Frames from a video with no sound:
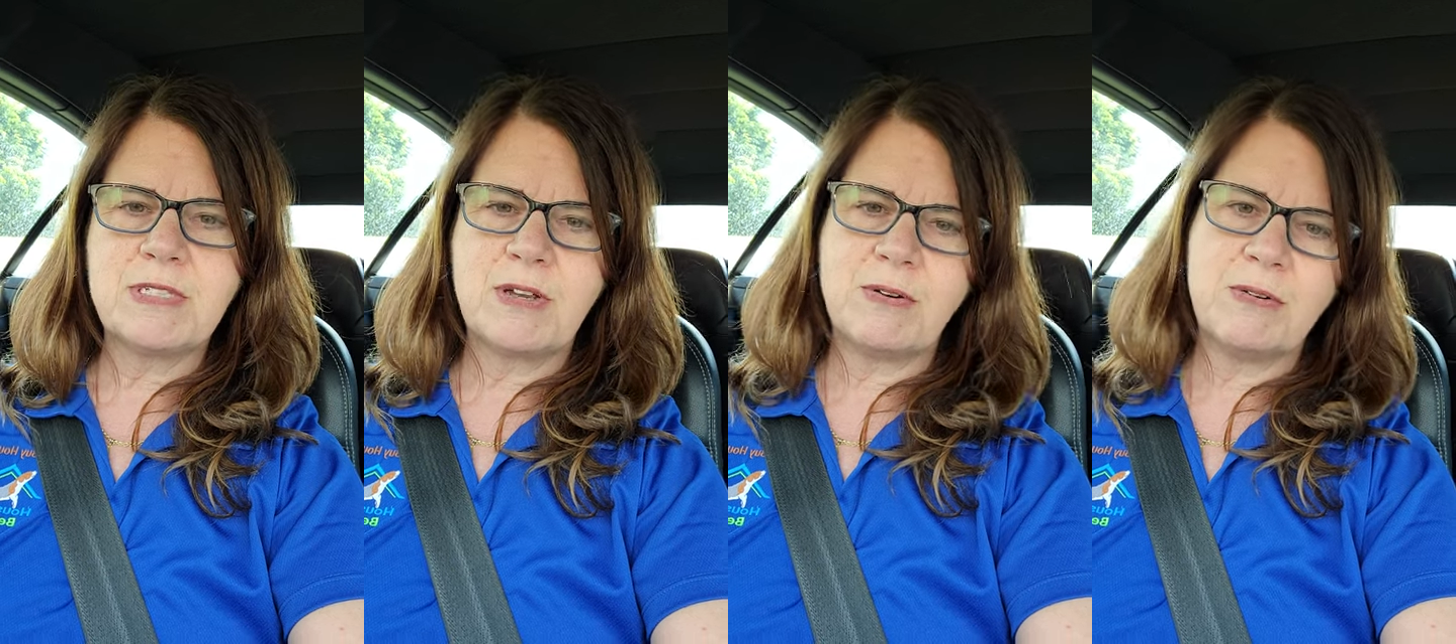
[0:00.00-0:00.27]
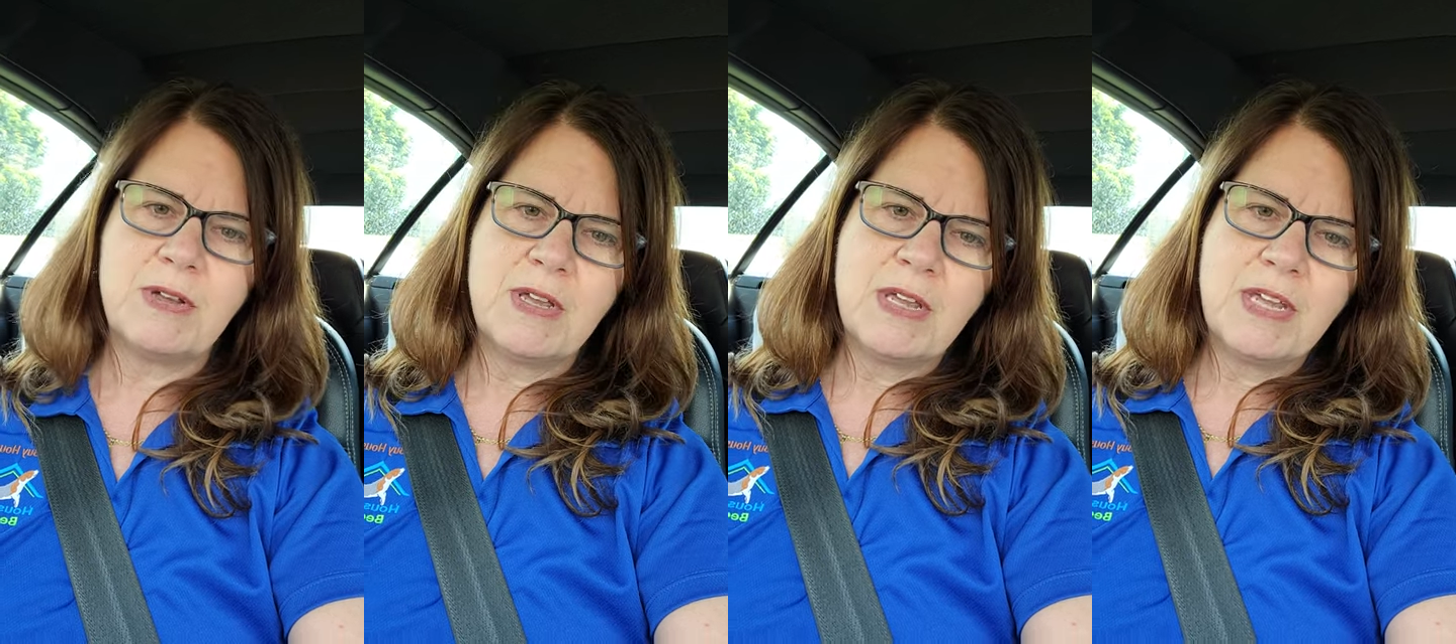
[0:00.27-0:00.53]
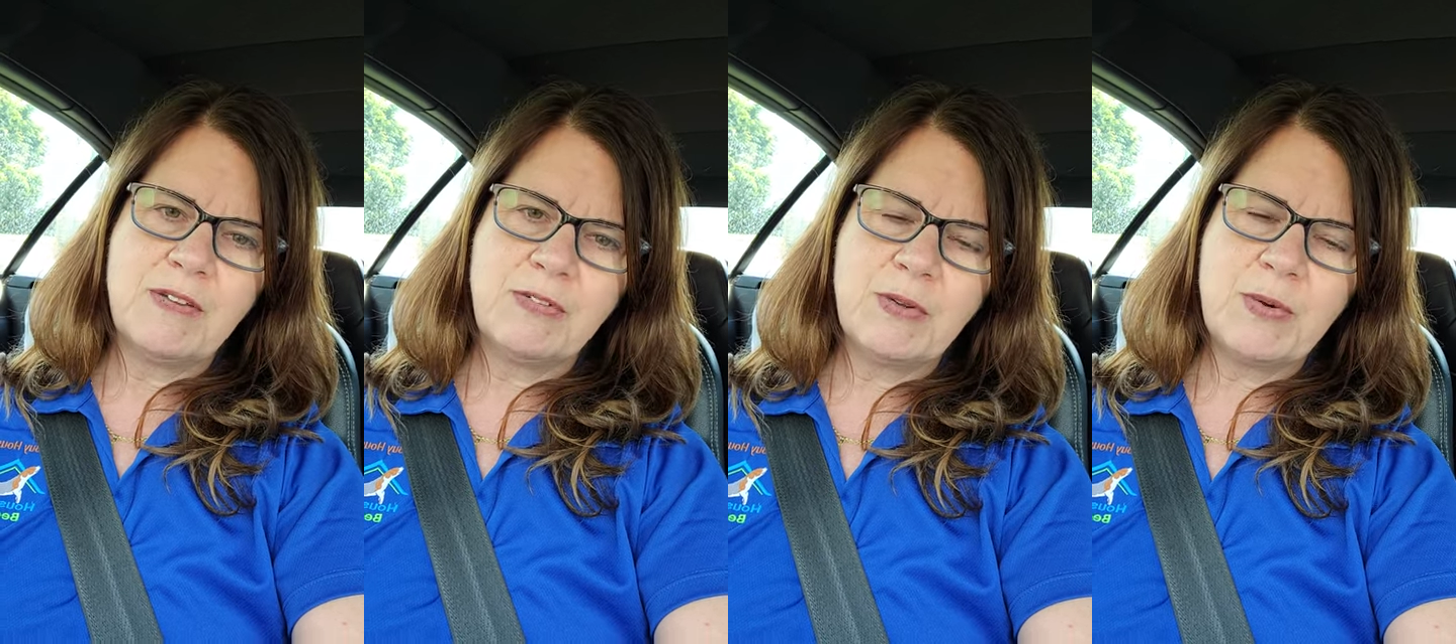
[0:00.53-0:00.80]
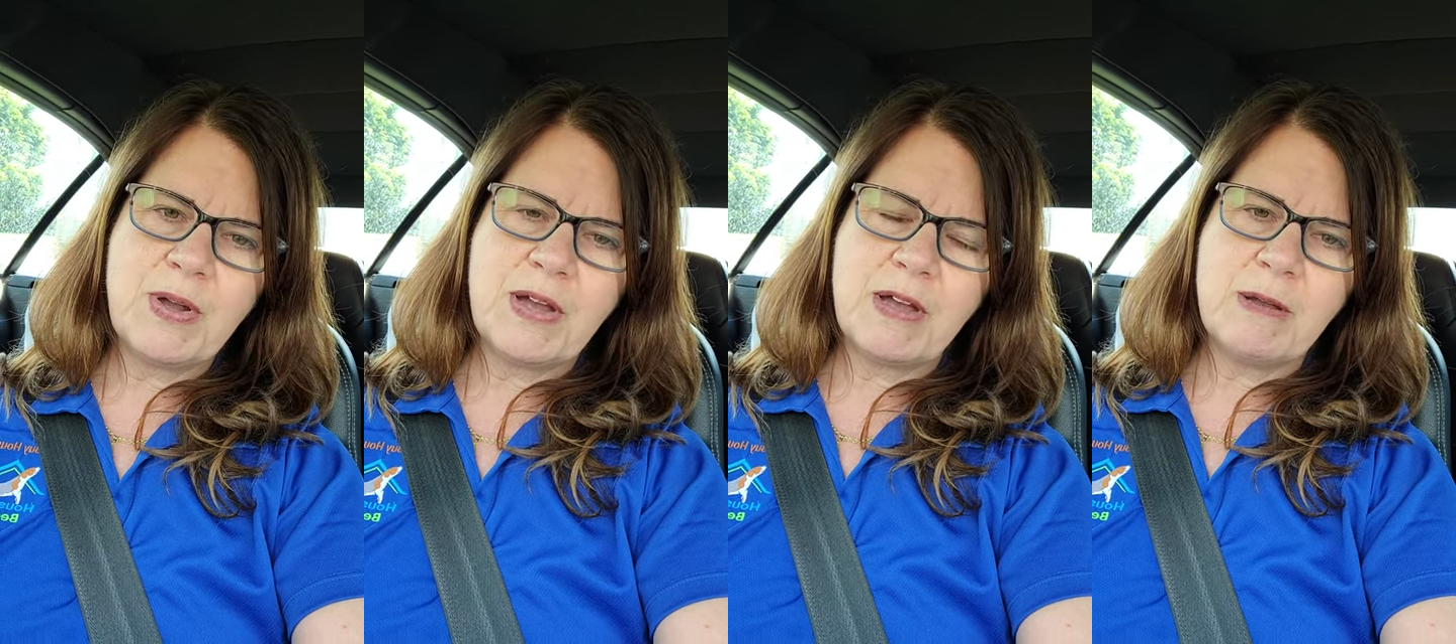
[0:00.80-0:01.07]
So if you
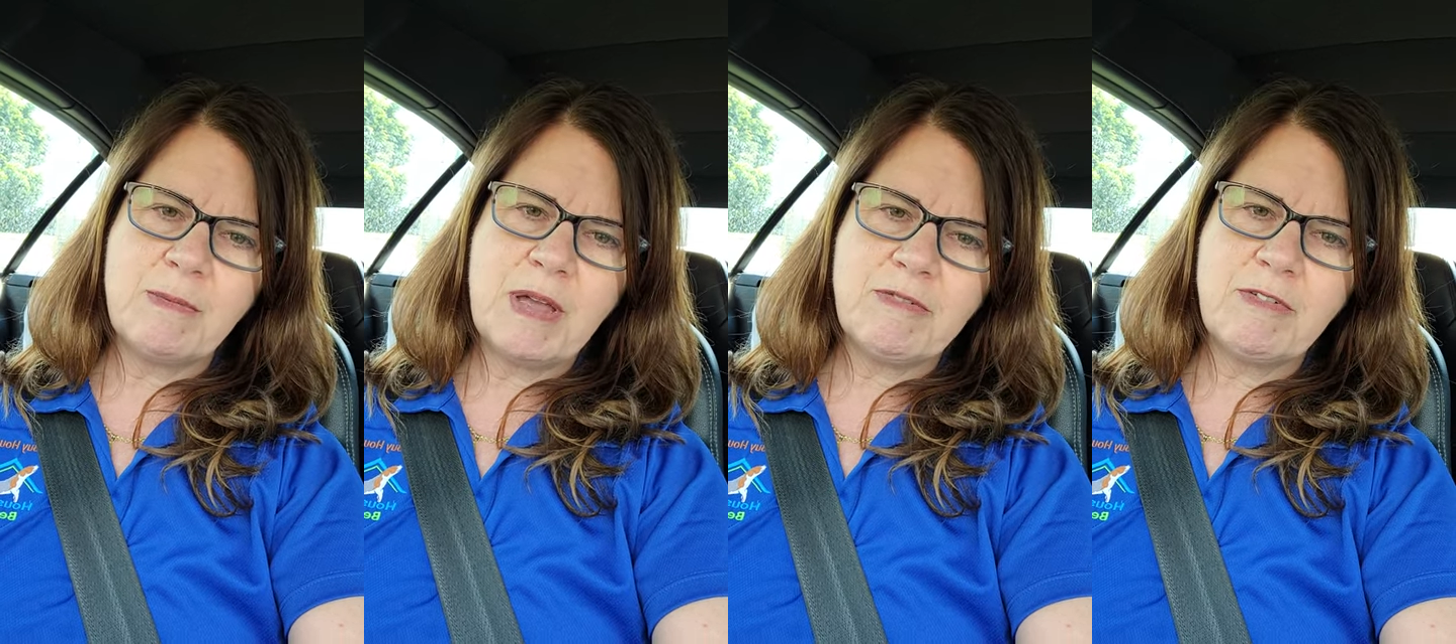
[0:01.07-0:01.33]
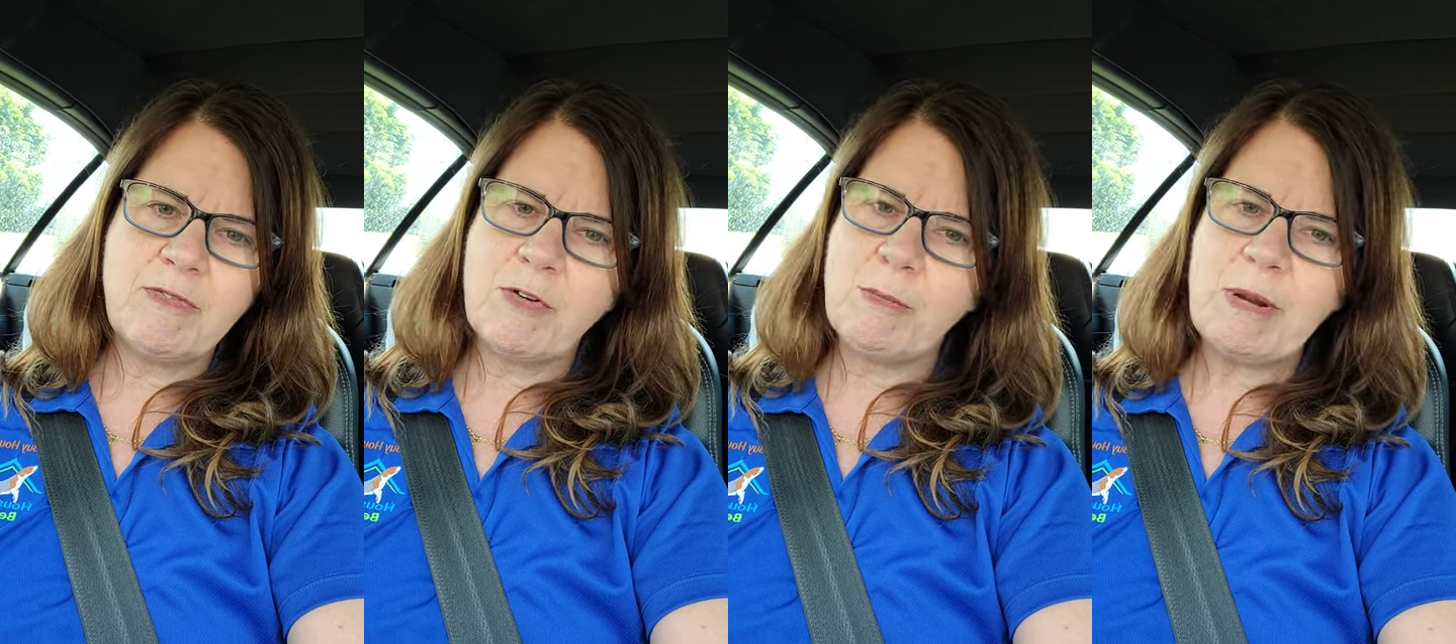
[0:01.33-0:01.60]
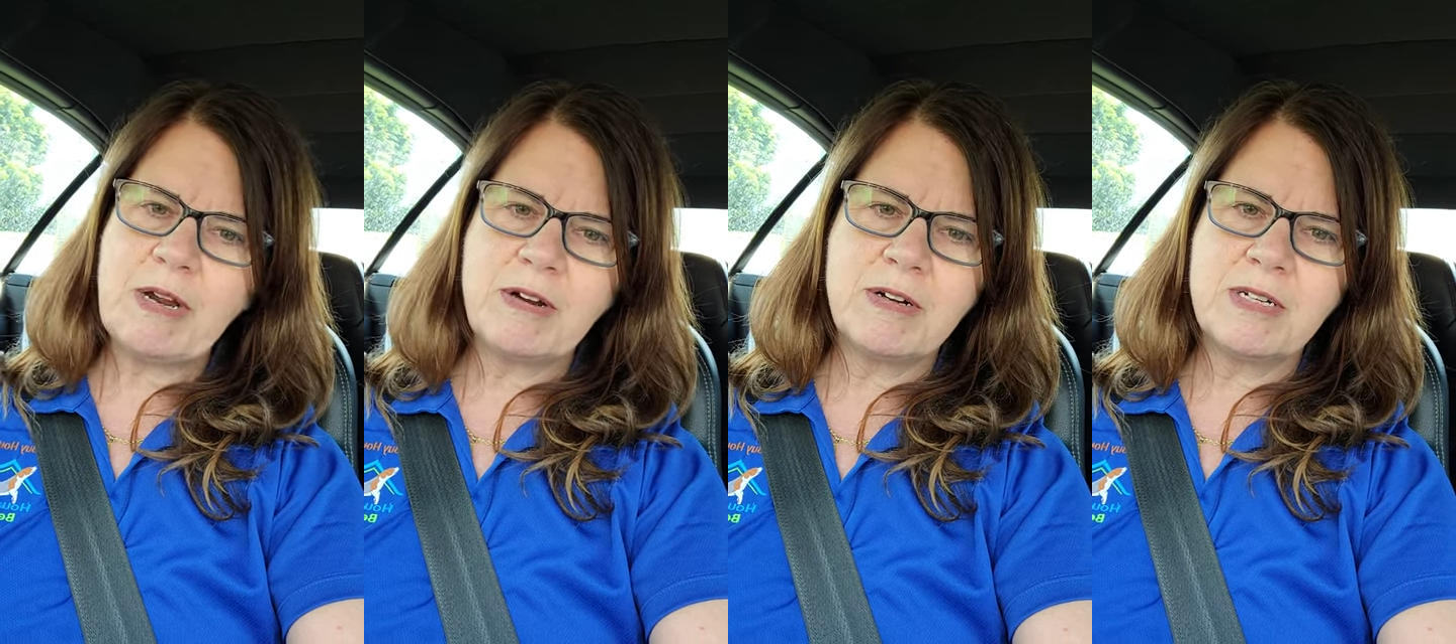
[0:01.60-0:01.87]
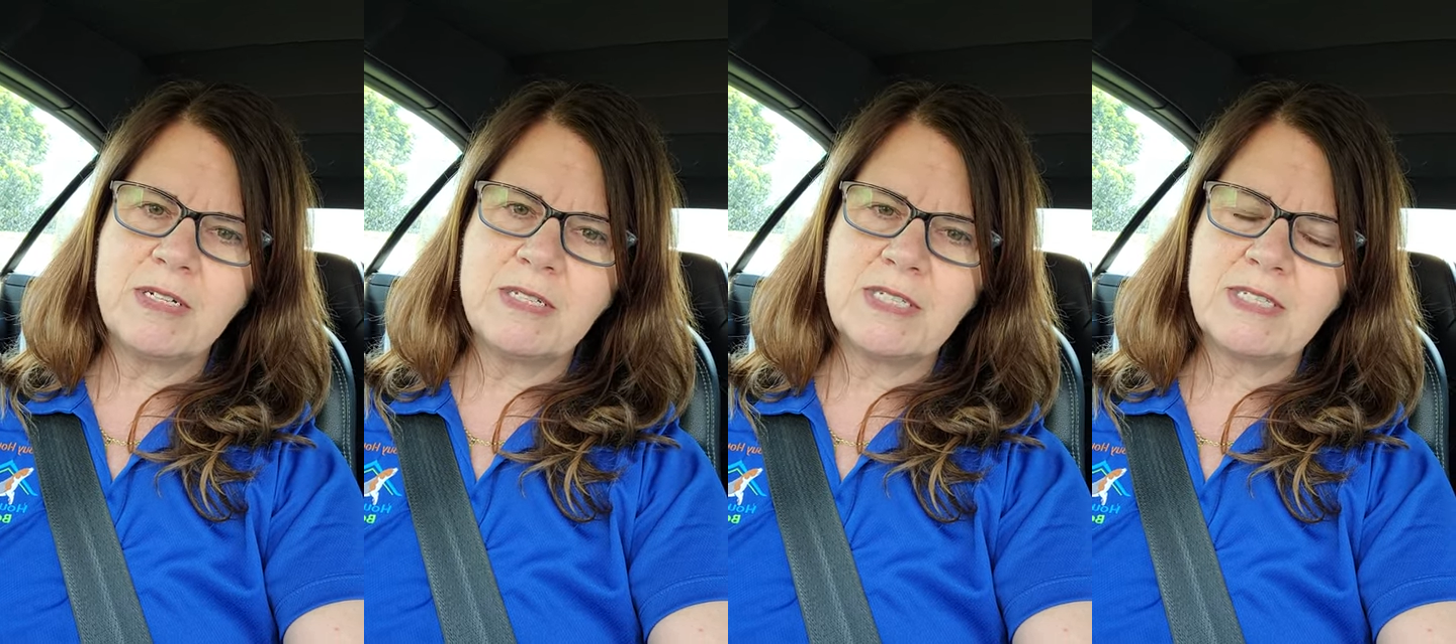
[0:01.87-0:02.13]
um, have a
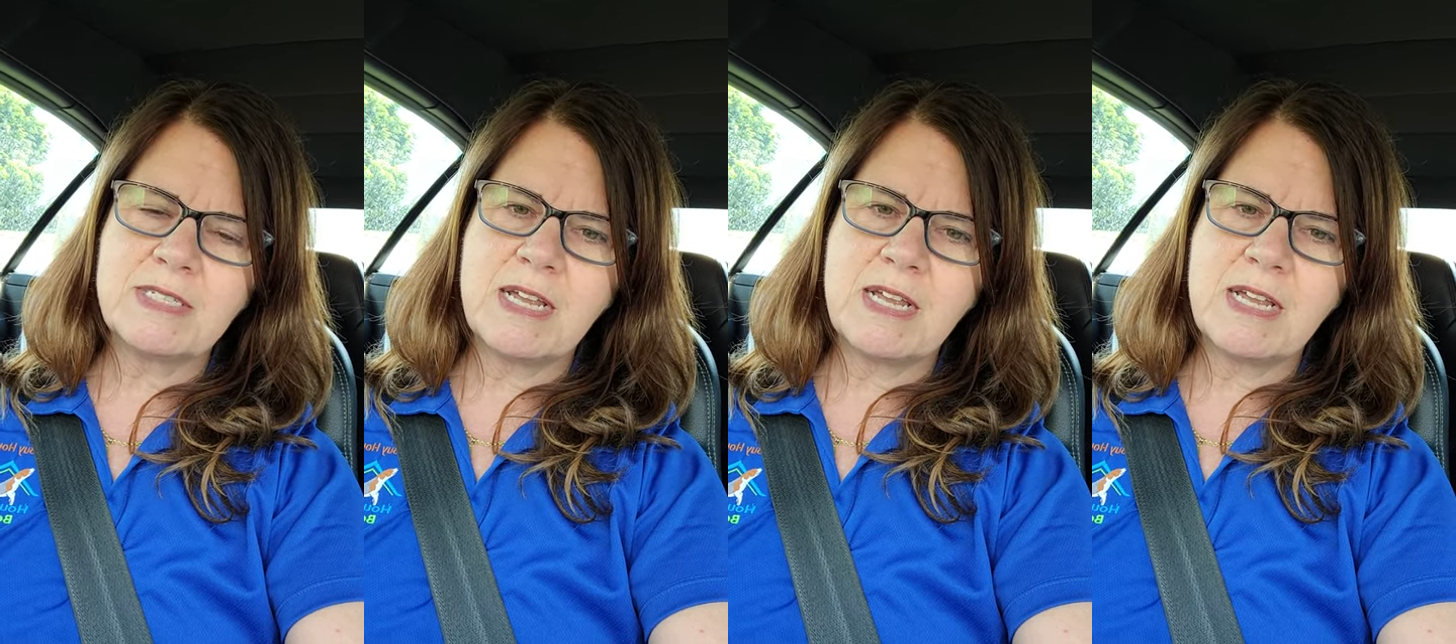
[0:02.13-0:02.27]
forbearance